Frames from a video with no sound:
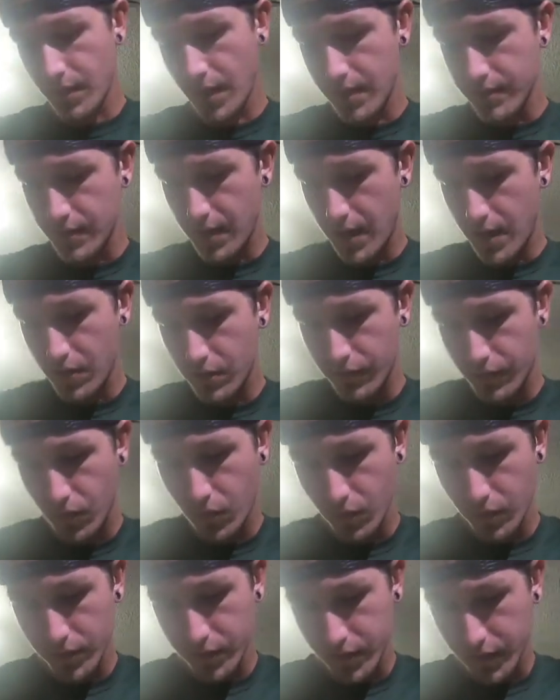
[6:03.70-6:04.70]
guys out of
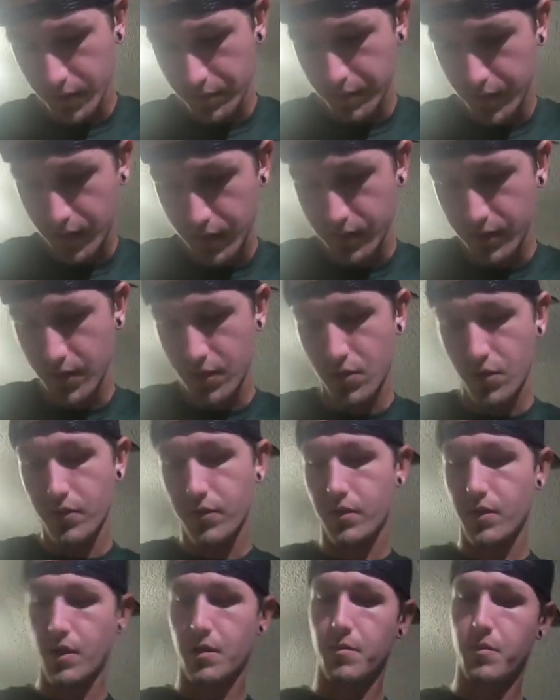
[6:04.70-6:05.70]
quarantine because I know
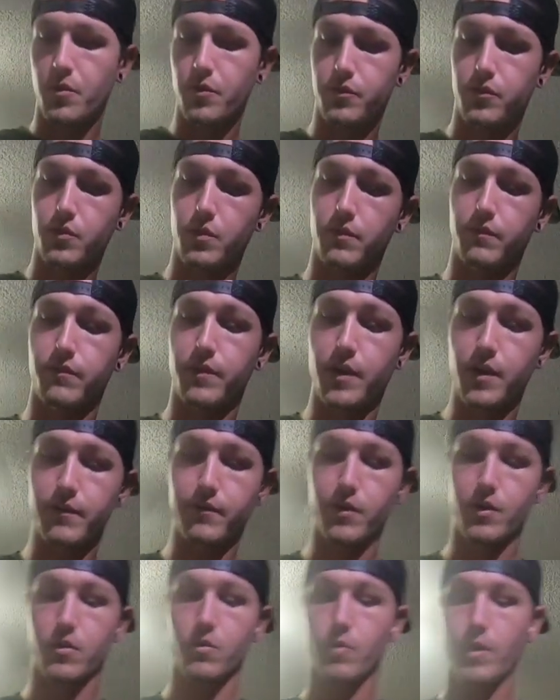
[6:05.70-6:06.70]
they are both doing very, very